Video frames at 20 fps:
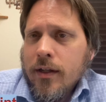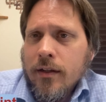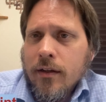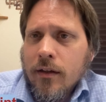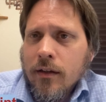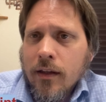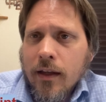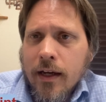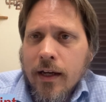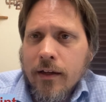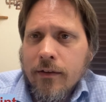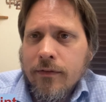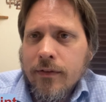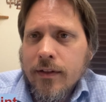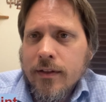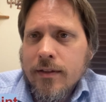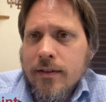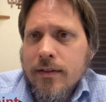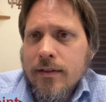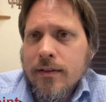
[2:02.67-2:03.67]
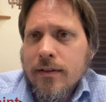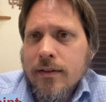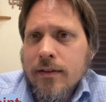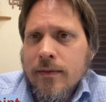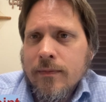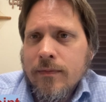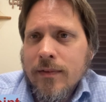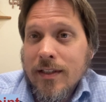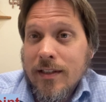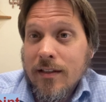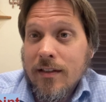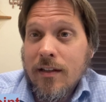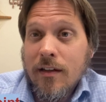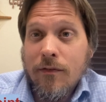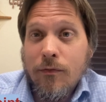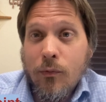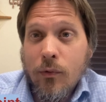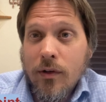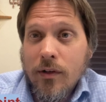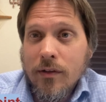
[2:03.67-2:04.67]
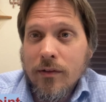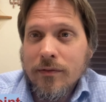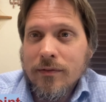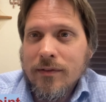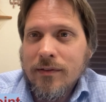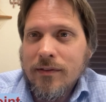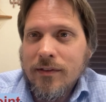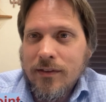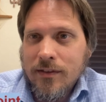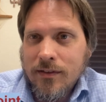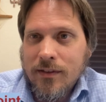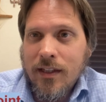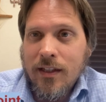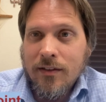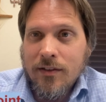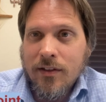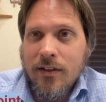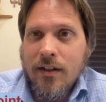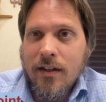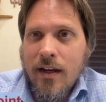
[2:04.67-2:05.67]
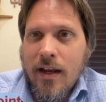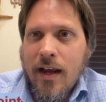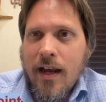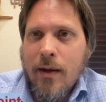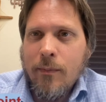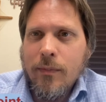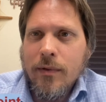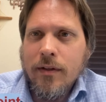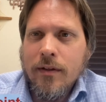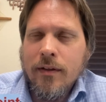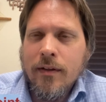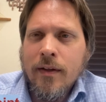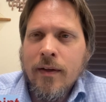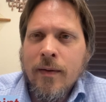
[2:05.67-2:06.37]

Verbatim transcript: in our life. It's, it's a tough world. Things are going to happen.